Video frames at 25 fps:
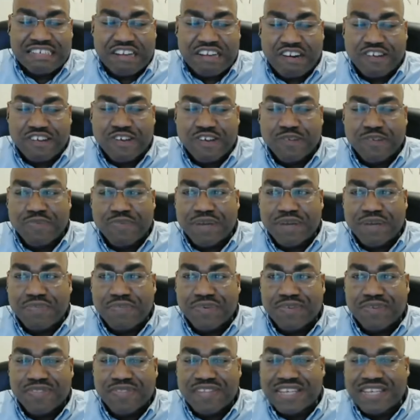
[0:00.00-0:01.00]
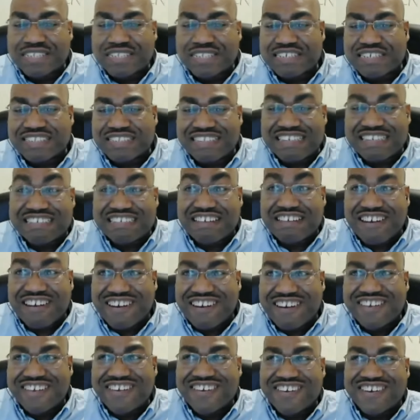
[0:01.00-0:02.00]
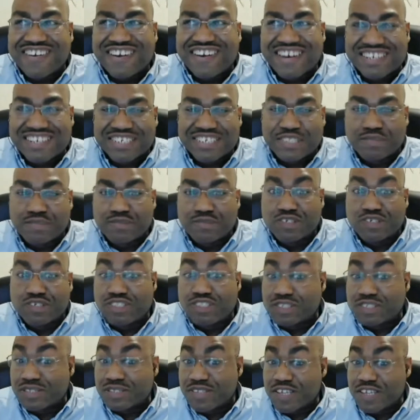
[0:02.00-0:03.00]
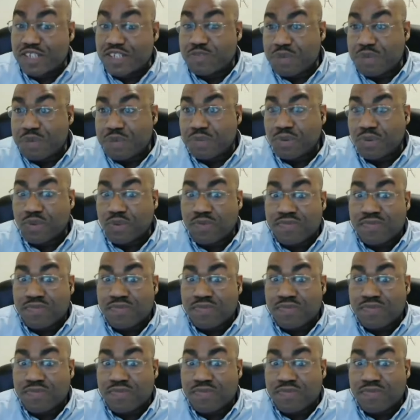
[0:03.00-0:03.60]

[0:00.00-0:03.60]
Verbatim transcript: are your people. These these are your customers. These people